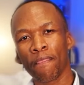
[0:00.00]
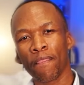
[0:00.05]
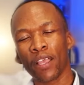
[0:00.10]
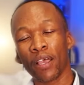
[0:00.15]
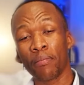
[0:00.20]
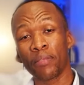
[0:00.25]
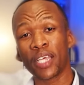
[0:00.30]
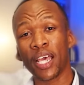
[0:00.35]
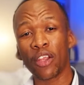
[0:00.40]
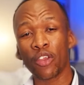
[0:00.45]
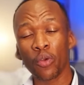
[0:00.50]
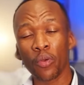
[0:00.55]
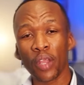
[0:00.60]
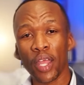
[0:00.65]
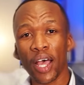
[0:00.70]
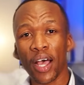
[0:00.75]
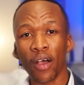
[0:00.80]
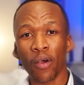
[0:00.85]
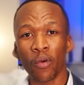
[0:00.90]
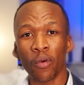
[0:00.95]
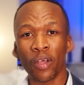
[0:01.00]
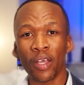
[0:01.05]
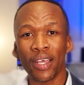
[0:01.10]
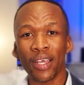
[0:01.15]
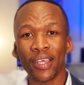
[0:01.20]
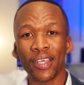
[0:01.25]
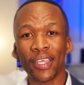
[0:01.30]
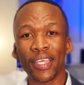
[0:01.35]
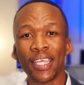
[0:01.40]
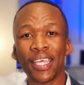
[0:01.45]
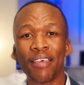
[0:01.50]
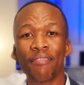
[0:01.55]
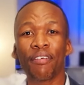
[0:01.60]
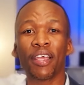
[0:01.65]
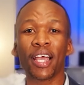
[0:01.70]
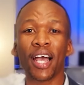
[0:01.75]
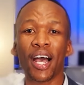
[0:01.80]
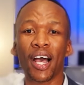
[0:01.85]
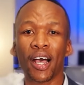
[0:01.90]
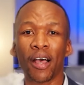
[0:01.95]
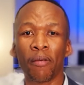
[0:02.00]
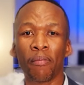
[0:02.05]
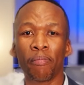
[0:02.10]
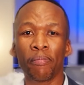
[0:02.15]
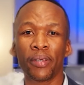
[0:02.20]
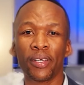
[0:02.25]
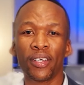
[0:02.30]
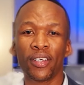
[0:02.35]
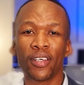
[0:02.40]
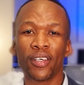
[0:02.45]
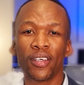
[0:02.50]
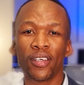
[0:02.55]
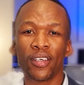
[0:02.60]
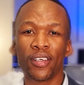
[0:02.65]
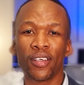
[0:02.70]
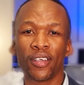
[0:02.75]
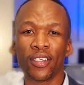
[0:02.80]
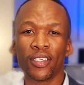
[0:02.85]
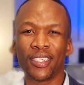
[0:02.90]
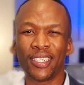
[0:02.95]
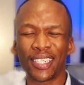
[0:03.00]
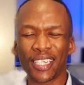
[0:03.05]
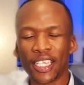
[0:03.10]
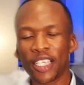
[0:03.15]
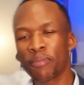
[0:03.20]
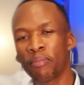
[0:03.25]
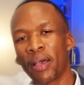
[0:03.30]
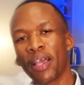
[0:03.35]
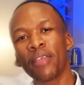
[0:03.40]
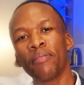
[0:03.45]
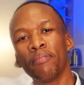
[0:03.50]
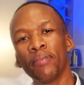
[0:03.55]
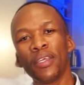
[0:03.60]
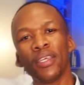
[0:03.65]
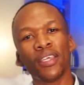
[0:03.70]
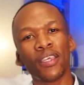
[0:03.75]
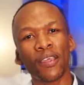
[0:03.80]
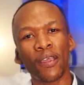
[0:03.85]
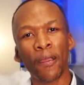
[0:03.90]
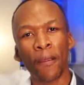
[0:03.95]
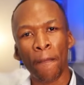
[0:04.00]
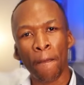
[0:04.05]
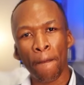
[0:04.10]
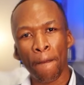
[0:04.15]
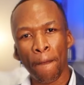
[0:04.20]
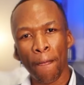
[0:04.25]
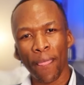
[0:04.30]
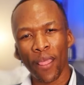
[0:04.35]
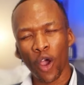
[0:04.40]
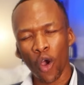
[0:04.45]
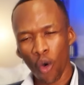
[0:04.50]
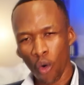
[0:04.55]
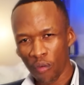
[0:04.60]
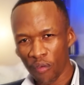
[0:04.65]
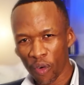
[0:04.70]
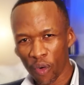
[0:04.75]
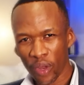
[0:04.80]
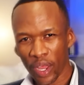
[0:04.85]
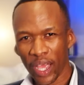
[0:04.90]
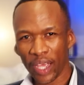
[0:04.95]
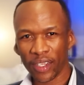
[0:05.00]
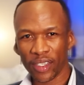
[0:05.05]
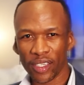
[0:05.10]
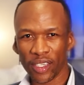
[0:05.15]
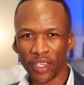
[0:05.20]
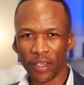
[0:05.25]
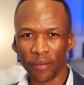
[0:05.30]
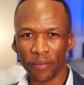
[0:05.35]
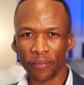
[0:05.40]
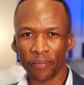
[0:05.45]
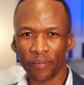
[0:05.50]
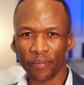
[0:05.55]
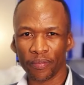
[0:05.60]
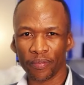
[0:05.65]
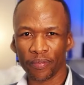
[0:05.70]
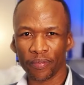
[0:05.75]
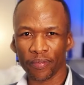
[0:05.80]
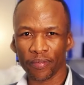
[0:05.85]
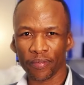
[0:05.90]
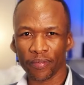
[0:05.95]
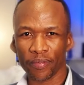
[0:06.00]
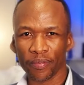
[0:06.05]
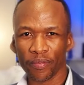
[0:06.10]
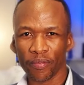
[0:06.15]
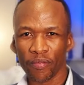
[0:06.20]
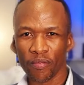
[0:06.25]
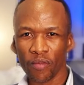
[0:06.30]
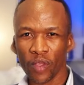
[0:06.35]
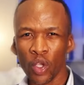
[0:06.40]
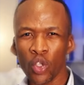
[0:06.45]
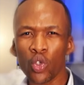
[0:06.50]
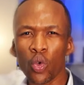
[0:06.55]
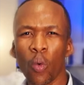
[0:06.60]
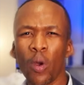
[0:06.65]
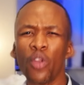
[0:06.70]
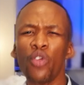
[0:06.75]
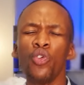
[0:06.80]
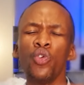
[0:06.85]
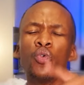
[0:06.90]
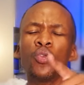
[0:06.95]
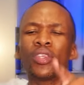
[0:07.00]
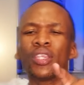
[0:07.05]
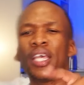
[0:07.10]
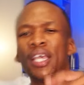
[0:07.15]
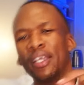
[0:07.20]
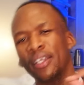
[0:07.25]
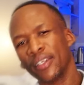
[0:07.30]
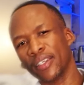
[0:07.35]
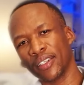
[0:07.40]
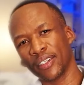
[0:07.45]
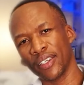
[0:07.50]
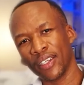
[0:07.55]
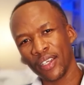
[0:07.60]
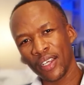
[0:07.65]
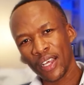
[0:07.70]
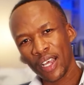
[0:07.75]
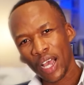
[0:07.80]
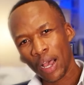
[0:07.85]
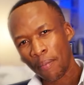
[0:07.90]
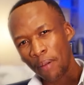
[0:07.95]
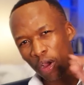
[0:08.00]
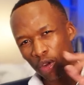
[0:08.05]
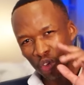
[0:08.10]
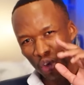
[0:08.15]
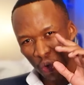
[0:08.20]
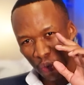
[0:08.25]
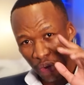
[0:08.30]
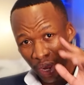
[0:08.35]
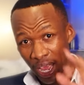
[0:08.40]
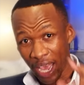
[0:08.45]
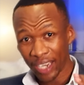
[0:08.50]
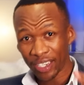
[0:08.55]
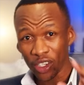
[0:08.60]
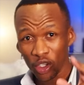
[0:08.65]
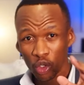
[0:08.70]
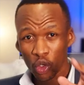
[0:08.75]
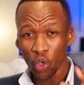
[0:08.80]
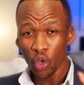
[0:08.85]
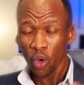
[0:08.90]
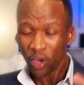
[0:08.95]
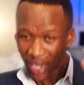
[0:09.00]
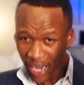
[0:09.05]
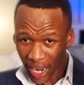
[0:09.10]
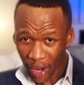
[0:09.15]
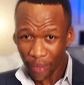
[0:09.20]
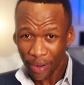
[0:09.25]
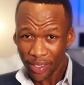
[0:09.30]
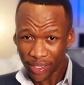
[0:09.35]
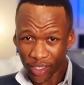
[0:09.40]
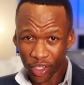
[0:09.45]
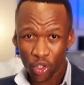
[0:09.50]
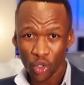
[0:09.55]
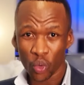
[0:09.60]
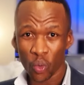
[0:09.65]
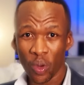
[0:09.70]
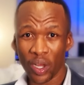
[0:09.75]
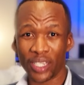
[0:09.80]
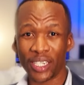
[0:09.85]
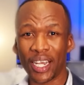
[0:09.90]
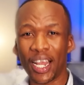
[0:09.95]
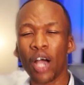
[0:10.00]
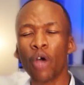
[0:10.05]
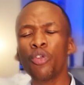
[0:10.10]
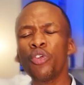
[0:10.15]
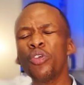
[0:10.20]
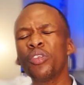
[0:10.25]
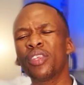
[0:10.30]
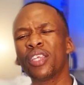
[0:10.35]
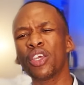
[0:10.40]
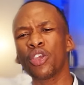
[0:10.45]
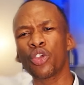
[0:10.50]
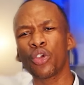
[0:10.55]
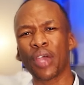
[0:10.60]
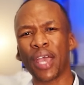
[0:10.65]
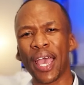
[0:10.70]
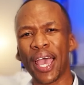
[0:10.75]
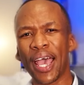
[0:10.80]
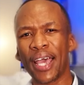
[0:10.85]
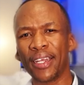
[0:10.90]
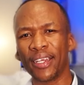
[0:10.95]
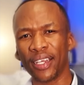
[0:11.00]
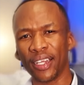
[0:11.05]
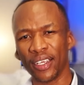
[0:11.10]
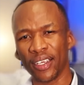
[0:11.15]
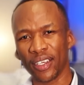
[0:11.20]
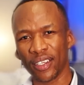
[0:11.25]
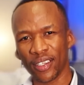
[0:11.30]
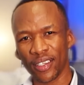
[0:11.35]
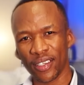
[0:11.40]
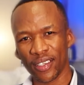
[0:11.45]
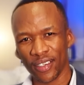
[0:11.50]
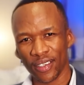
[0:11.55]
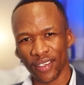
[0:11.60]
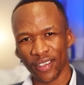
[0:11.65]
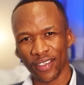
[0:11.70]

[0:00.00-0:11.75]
I'm telling you now, giving up just might be overreacting. So what do you think about your reaction to your current situation? How do you think you're handling it?